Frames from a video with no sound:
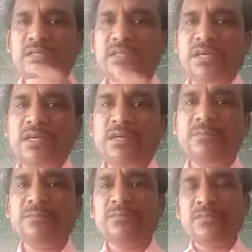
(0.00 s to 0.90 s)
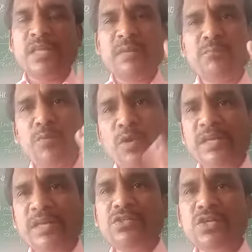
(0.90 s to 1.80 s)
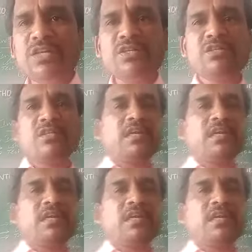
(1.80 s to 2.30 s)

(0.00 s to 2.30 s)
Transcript: see the important changes that